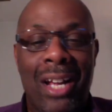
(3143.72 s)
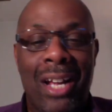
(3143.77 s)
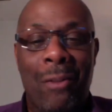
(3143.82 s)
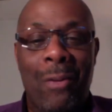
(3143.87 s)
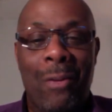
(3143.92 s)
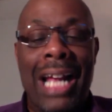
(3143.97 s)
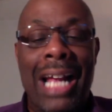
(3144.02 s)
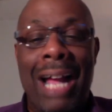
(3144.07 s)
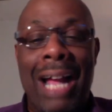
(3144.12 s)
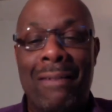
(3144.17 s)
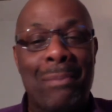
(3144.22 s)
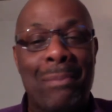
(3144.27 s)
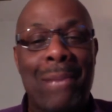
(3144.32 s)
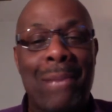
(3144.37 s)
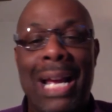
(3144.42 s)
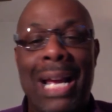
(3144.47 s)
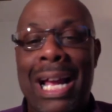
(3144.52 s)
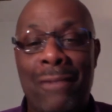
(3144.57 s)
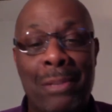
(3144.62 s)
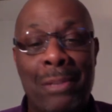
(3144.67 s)
We have the
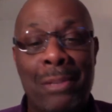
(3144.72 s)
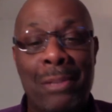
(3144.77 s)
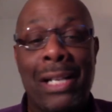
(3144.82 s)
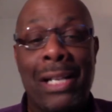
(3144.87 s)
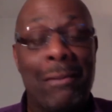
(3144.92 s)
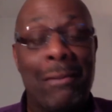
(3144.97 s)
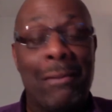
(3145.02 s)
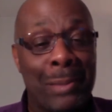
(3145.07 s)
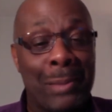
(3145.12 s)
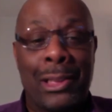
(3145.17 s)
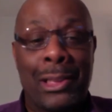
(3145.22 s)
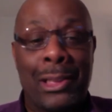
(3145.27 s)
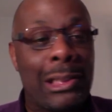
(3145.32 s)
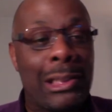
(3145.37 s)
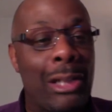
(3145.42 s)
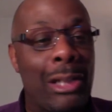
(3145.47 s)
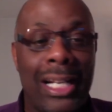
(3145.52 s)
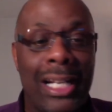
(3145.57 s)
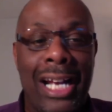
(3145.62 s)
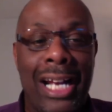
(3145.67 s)
man himself, Mr.
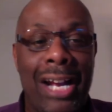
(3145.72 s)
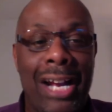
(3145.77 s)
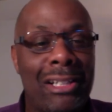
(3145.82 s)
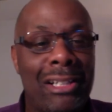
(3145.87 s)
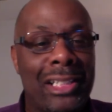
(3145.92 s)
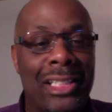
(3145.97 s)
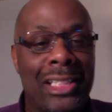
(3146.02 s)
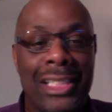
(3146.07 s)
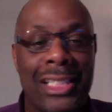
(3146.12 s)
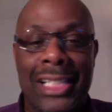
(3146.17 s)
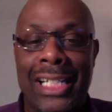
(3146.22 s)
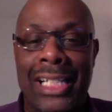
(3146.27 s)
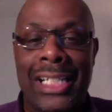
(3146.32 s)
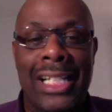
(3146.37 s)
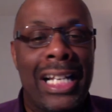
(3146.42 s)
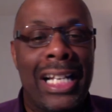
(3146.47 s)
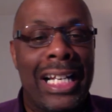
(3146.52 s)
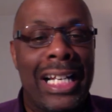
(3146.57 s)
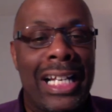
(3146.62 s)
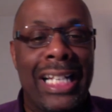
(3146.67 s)
Klarque Garrison.
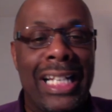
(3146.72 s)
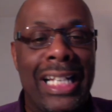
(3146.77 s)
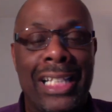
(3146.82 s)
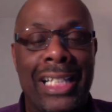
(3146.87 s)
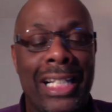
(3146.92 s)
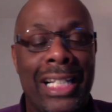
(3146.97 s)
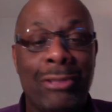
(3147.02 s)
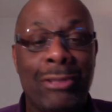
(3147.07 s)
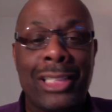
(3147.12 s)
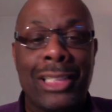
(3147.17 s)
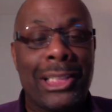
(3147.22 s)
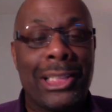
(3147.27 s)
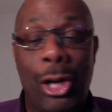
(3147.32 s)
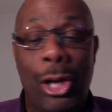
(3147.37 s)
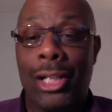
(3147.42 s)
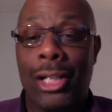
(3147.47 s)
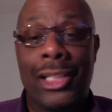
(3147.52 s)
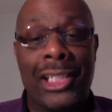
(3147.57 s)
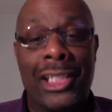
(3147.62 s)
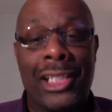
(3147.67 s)
You just
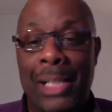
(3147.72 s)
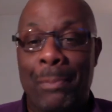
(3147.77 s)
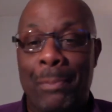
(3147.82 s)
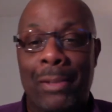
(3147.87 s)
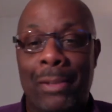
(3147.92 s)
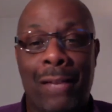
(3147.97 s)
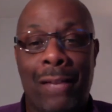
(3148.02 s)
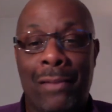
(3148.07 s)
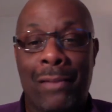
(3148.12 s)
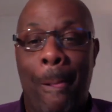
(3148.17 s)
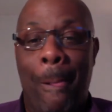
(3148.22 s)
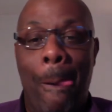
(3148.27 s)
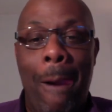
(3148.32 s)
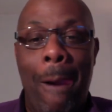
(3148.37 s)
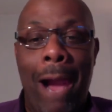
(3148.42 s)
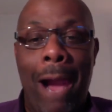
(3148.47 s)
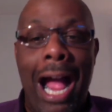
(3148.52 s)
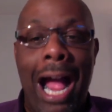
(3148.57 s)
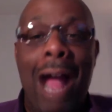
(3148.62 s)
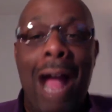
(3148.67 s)
heard a snippet of it.
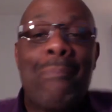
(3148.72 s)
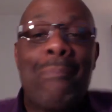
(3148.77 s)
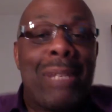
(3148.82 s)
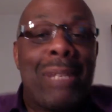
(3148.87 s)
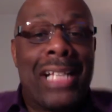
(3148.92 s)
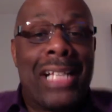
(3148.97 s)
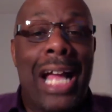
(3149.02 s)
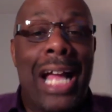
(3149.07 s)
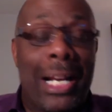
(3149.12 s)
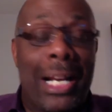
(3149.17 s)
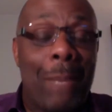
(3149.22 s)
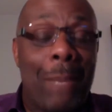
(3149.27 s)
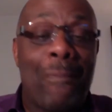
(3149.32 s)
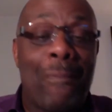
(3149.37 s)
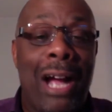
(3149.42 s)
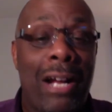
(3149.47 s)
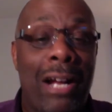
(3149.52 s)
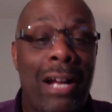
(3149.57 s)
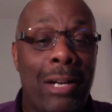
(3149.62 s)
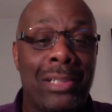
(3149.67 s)
I'm excited. I'm
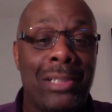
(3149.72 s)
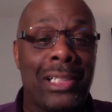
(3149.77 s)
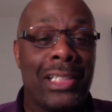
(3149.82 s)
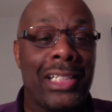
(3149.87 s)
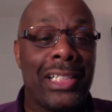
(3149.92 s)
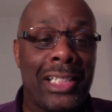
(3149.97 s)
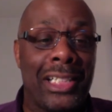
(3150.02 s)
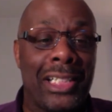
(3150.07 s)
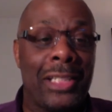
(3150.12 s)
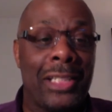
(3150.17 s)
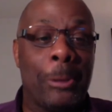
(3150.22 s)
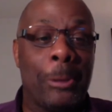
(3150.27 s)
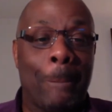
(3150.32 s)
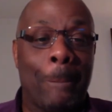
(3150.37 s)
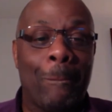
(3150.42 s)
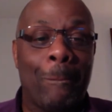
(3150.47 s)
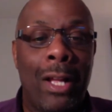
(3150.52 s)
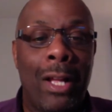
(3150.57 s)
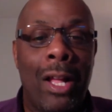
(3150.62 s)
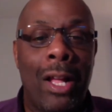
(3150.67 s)
fired up just listening to him.
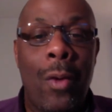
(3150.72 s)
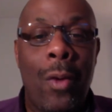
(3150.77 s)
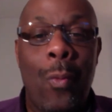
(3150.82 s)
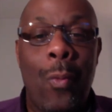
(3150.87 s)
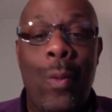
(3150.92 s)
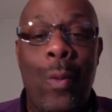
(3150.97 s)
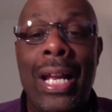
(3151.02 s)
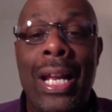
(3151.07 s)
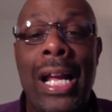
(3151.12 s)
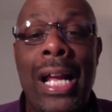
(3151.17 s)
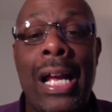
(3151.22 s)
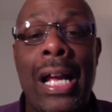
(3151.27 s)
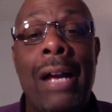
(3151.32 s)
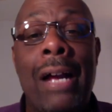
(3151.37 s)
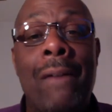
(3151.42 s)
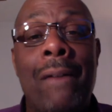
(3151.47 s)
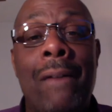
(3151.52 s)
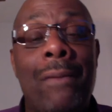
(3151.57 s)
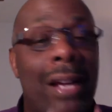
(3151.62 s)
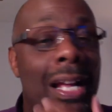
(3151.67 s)
We
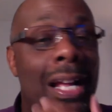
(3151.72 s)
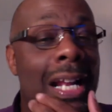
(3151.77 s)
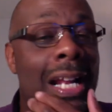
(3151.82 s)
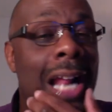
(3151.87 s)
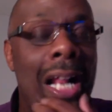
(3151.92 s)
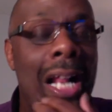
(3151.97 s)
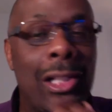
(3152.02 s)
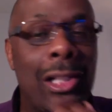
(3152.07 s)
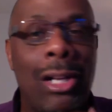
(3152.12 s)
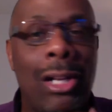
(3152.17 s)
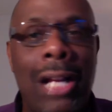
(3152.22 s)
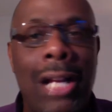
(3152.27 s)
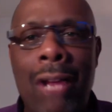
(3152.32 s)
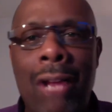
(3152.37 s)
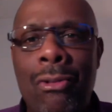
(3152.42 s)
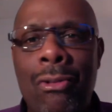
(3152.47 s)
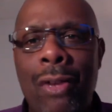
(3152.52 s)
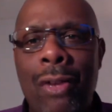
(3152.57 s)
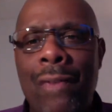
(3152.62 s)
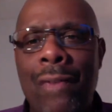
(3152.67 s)
have, and Klarque, I
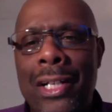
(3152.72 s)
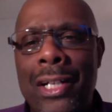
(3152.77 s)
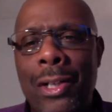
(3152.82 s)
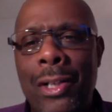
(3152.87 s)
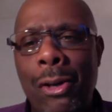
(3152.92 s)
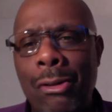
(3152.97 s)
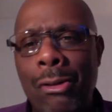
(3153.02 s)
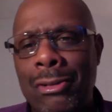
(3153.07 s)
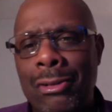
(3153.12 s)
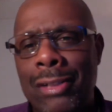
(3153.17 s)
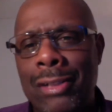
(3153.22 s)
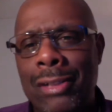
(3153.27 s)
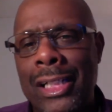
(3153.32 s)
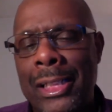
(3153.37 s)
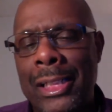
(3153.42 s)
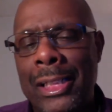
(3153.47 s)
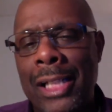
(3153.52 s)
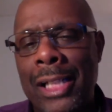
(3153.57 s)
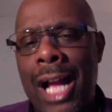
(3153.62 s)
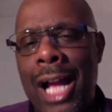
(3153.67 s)
don't know if I told you
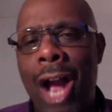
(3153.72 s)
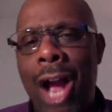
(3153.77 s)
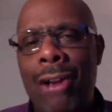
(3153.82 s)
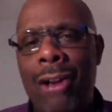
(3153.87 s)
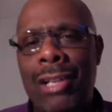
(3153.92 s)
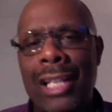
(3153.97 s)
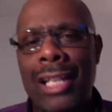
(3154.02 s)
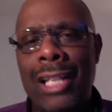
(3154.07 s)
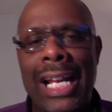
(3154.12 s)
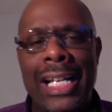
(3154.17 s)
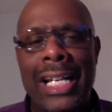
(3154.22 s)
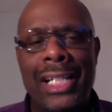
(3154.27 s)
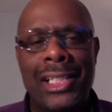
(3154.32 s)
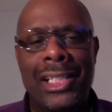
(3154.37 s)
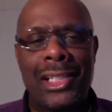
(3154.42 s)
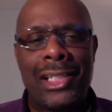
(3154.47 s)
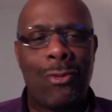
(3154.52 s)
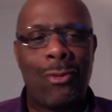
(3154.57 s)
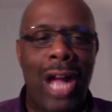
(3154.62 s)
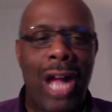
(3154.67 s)
this, our
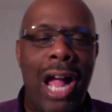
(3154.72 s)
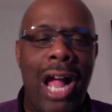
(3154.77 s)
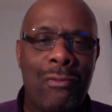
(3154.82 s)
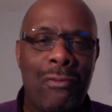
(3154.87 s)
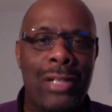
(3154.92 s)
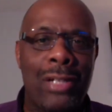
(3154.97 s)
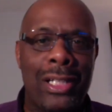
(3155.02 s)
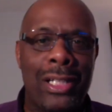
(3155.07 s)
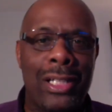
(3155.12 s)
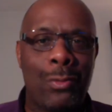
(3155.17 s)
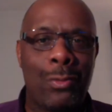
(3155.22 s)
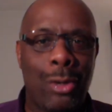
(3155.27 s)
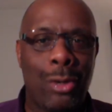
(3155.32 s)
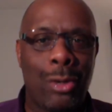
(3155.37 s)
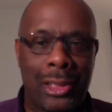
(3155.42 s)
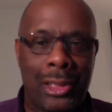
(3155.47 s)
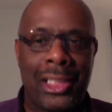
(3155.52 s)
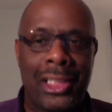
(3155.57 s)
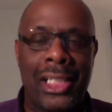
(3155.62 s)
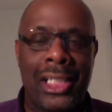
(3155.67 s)
latest arrival in the
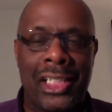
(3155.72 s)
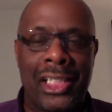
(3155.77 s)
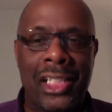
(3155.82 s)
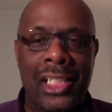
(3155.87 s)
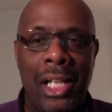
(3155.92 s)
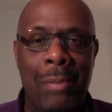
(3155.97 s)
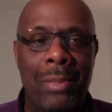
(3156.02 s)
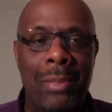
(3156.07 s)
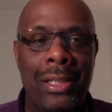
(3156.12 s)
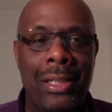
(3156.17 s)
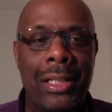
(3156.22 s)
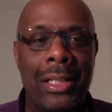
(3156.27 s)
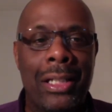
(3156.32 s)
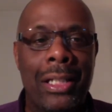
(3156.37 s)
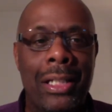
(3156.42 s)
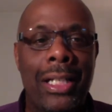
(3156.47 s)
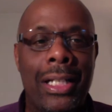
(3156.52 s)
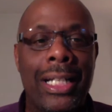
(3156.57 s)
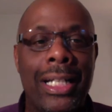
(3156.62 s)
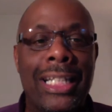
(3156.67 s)
World Success Summit
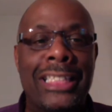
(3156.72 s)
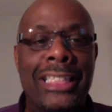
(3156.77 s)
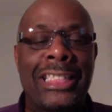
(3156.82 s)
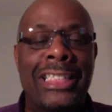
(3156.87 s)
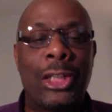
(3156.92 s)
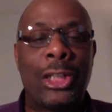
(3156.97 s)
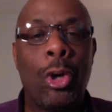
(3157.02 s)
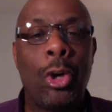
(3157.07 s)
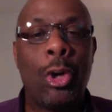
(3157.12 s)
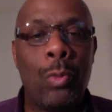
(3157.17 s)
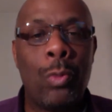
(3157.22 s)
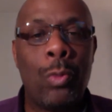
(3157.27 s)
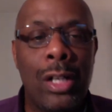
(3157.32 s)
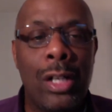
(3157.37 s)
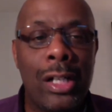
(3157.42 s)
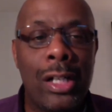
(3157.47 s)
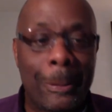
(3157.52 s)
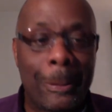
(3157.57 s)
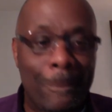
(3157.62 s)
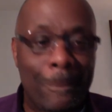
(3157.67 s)
is Cheryl Wood.